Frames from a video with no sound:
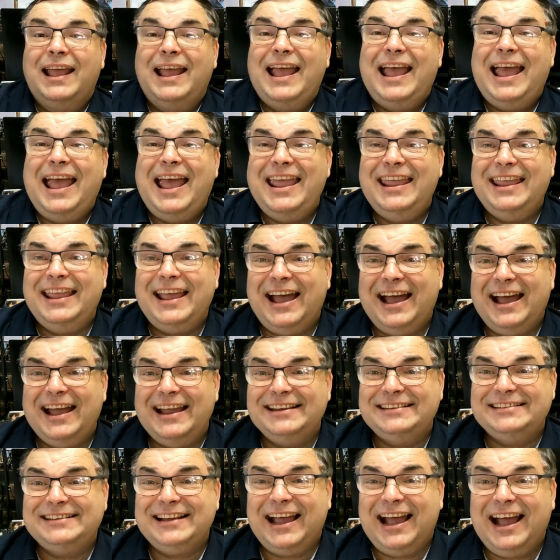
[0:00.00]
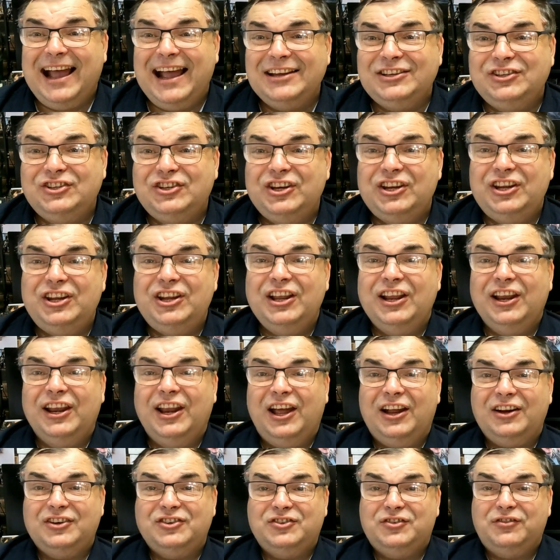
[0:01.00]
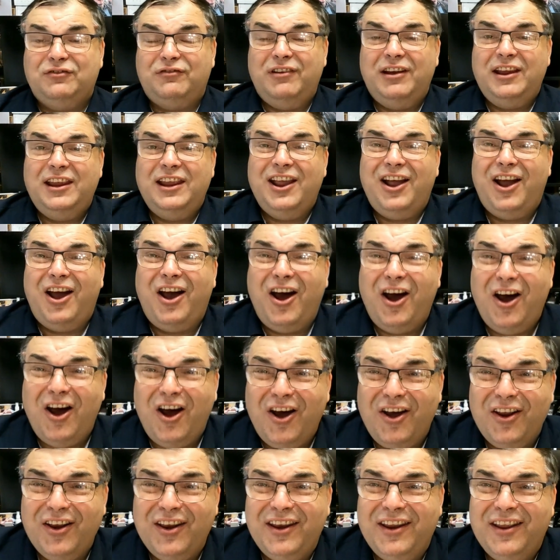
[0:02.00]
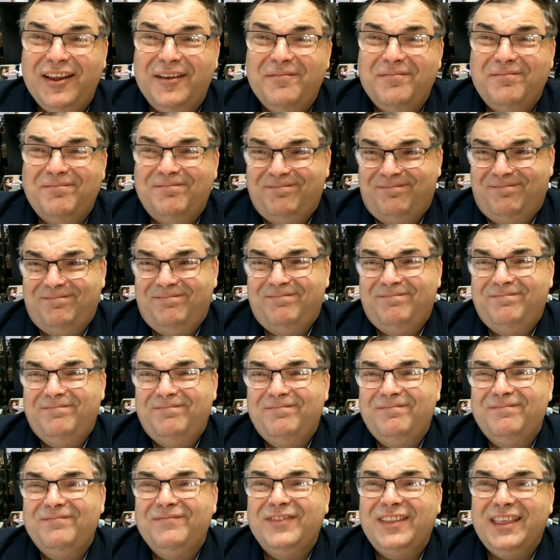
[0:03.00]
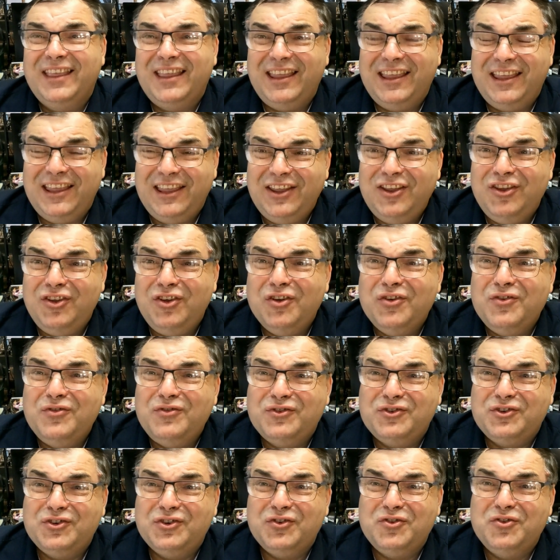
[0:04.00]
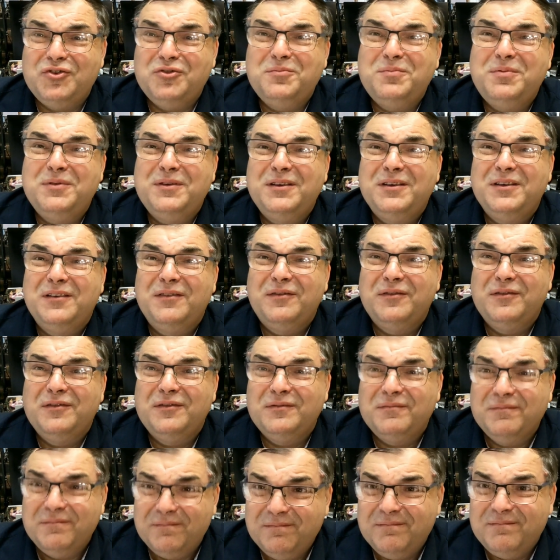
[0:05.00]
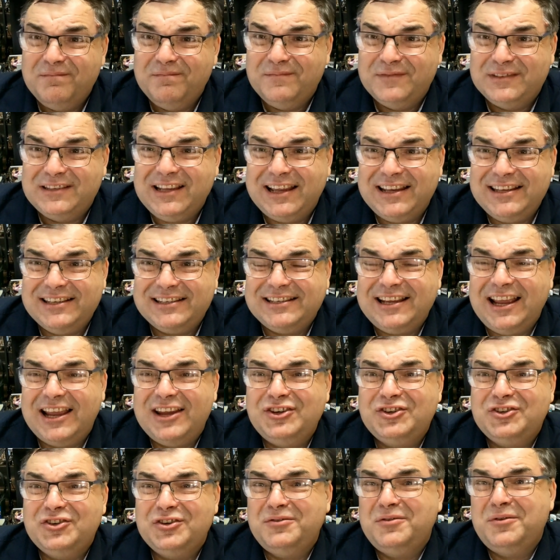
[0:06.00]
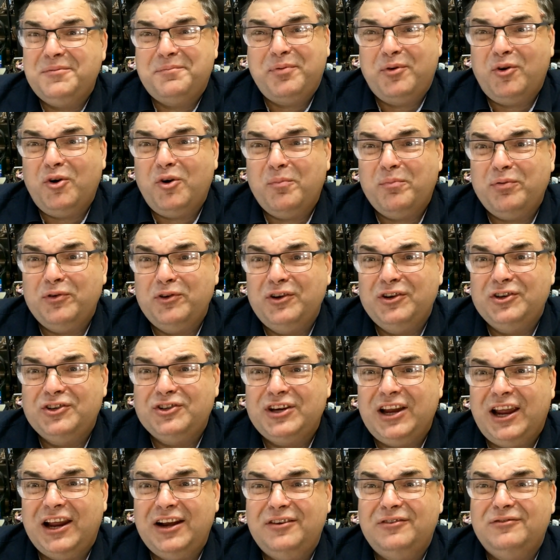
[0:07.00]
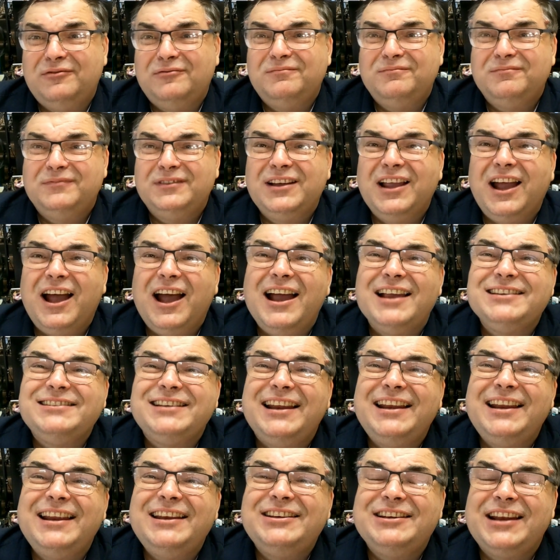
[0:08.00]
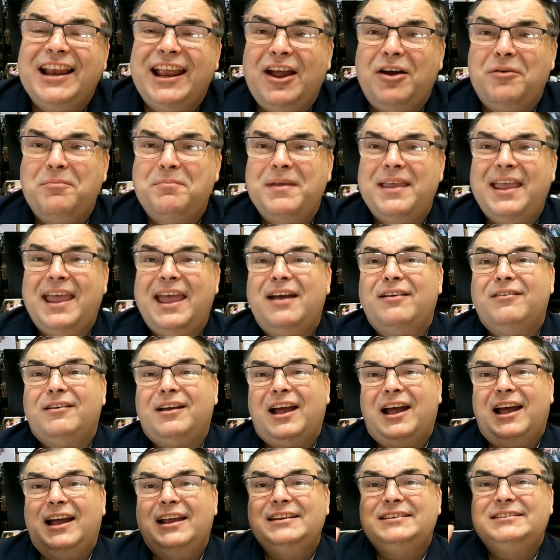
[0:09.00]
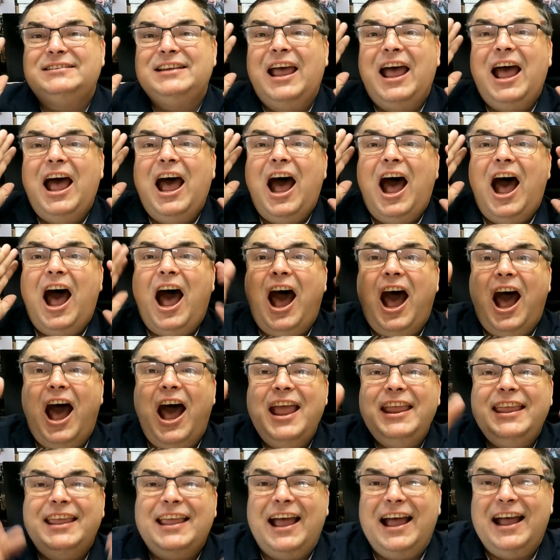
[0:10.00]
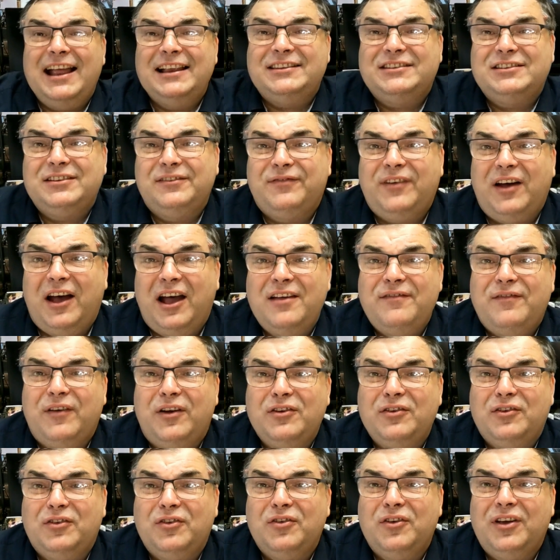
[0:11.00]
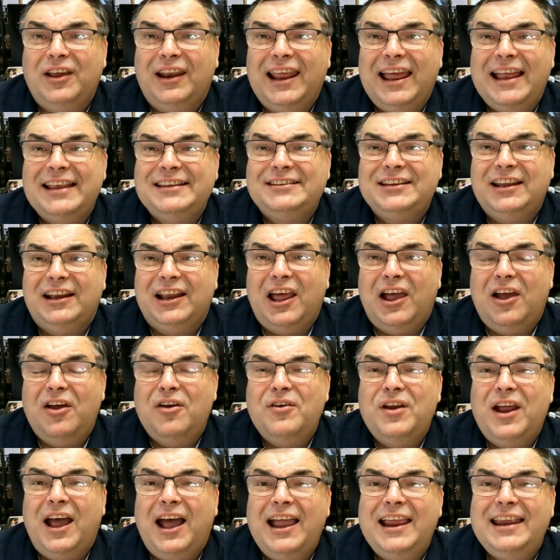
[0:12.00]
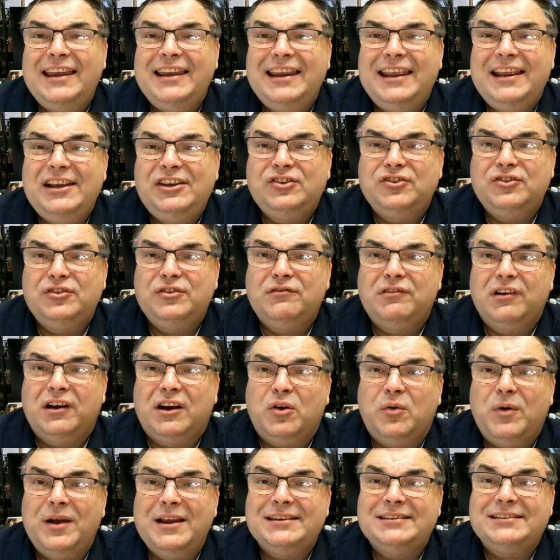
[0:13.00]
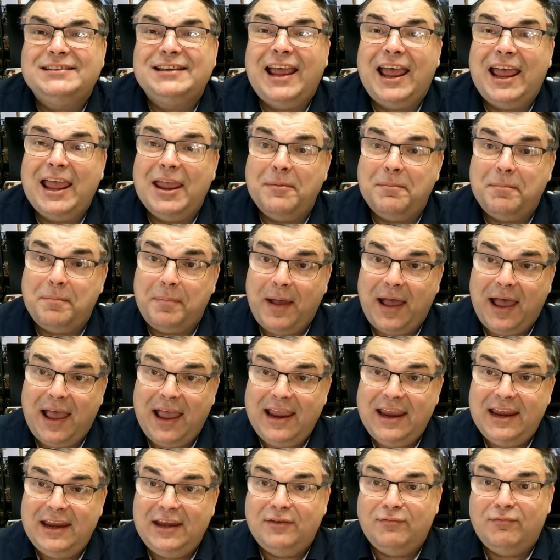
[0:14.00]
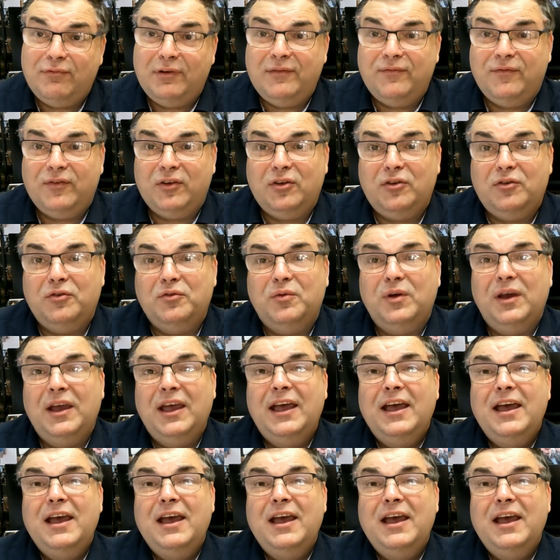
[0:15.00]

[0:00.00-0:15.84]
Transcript: Hey, guys. Archie Luxury on the YouTube sensation, the Paul Pluto channel. Guys, I need you to help me out, guys. I can't survive on Google Ads alone. I need you to request a paid review.